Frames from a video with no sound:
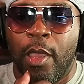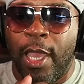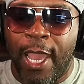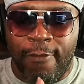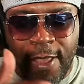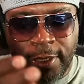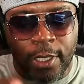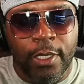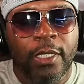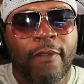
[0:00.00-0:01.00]
And that's
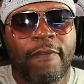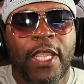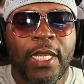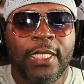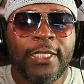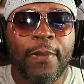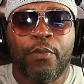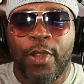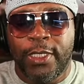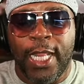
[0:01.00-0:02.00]
another thing that
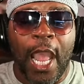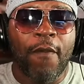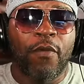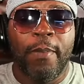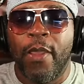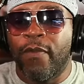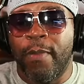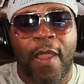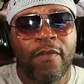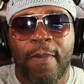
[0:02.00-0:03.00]
separates the alpha male from
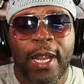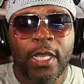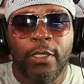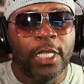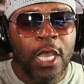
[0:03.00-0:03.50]
everybody else.